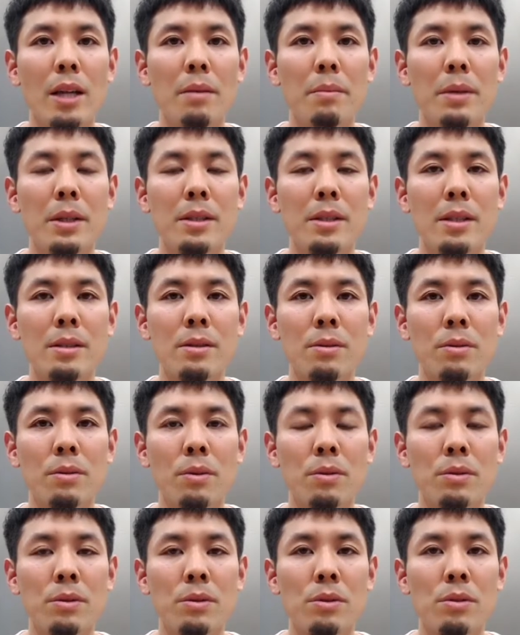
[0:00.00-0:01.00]
On the other
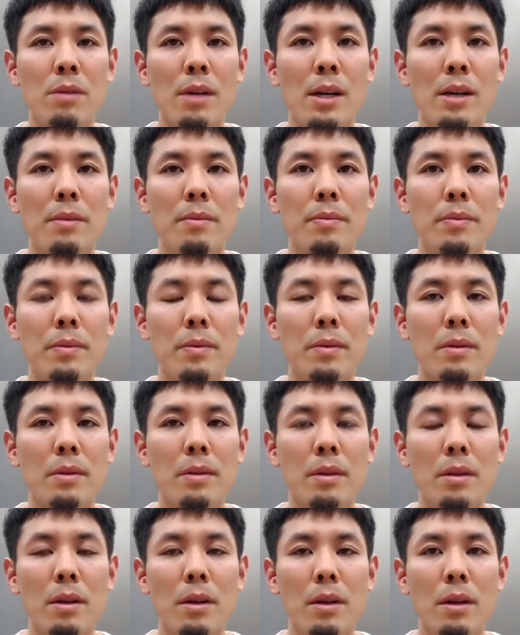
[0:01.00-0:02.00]
hand, the
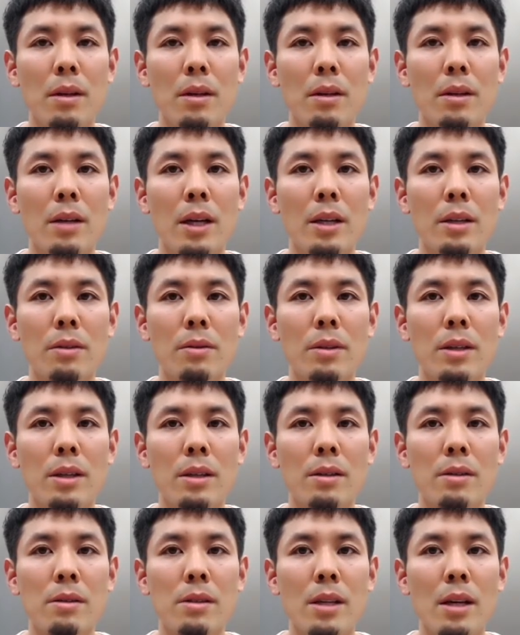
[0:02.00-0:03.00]
messages that were
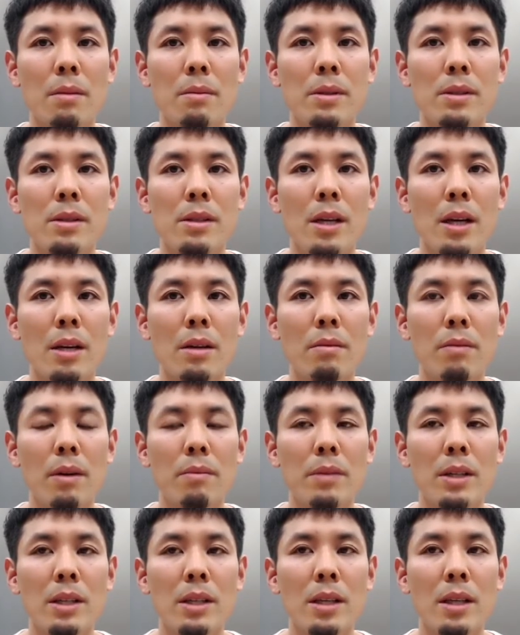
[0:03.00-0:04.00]
not useful
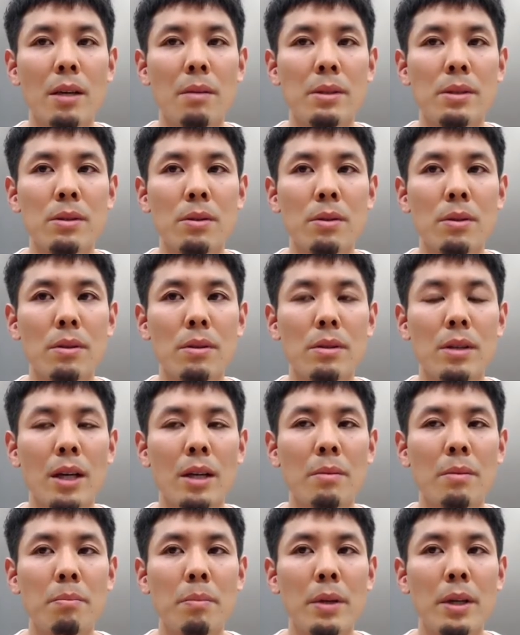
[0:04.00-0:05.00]
were
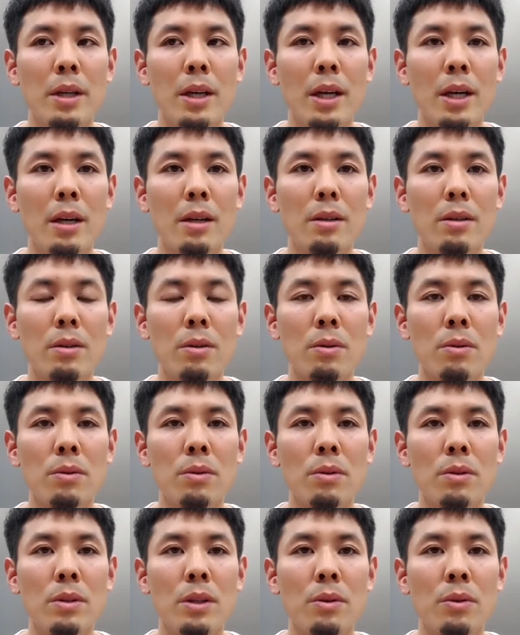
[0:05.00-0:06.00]
characterized by information
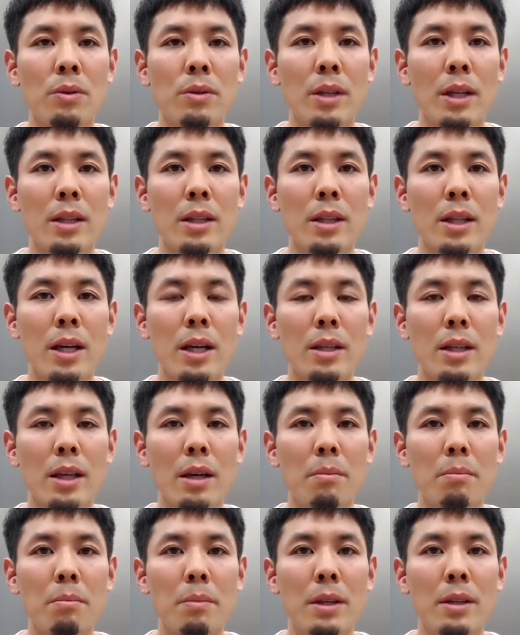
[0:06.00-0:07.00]
about
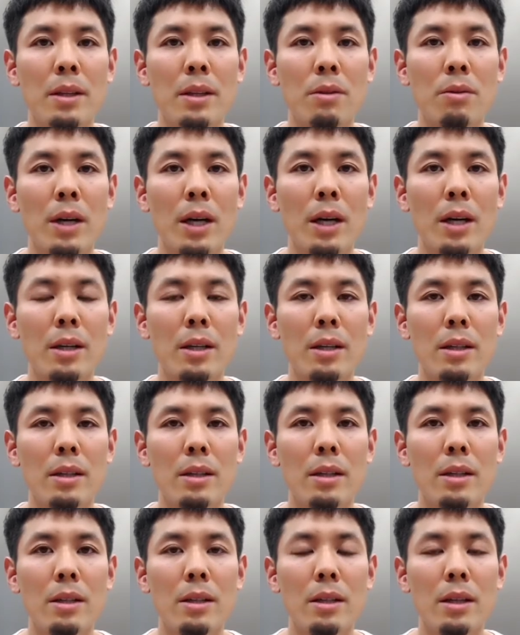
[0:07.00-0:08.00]
campaigns that were jointly
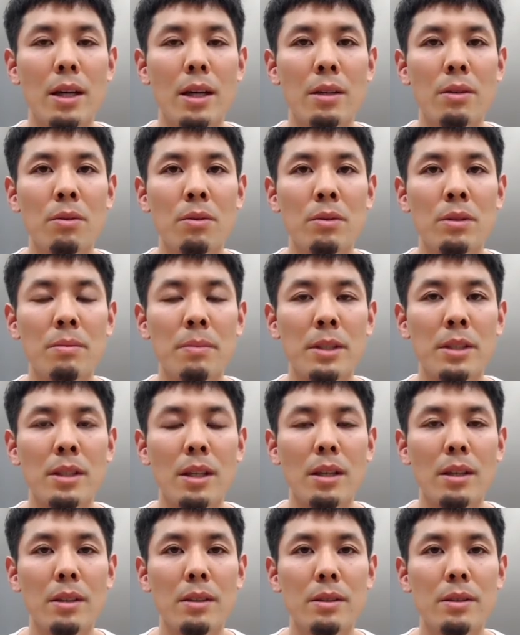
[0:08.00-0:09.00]
conducted by
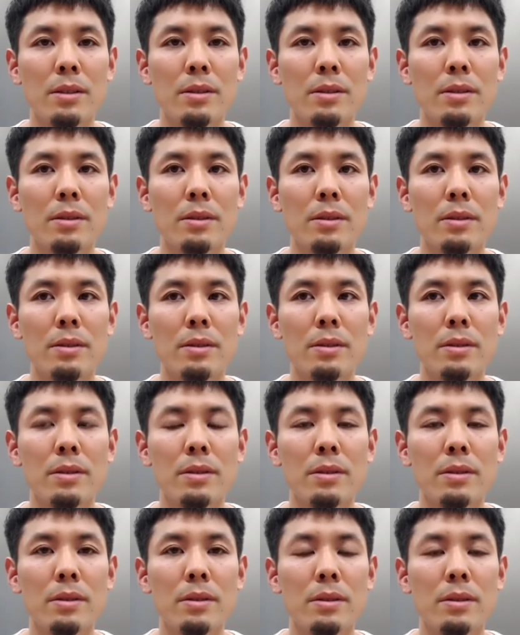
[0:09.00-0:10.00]
LINE's financial
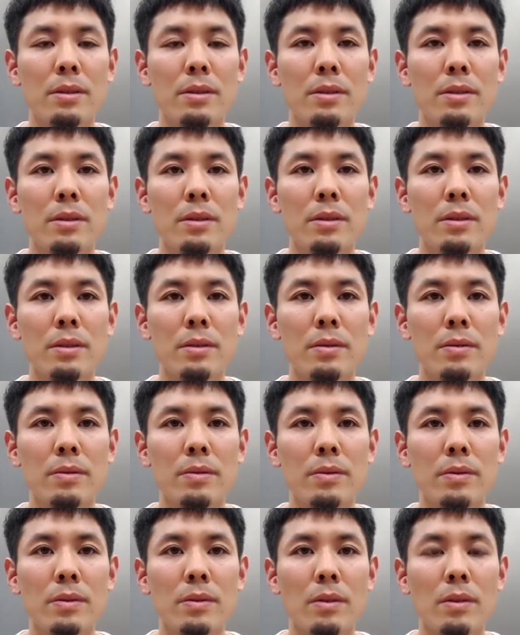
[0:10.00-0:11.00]
services
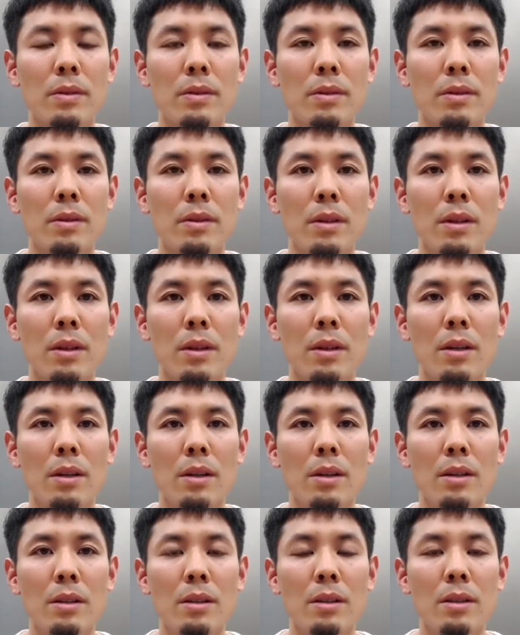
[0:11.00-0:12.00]
and family
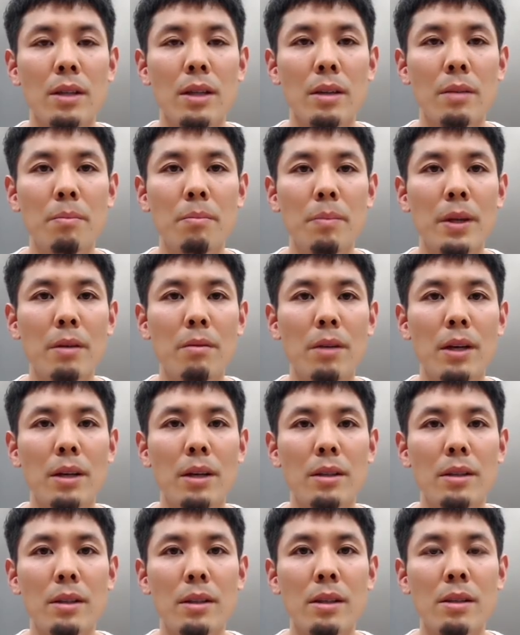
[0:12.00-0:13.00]
services and family
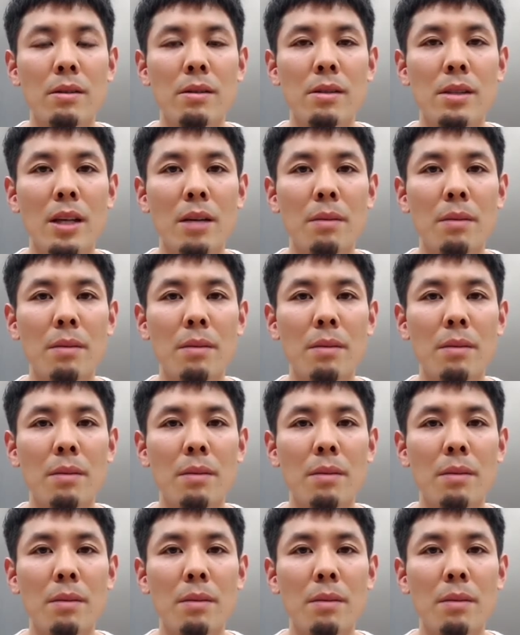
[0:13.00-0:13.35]
pay.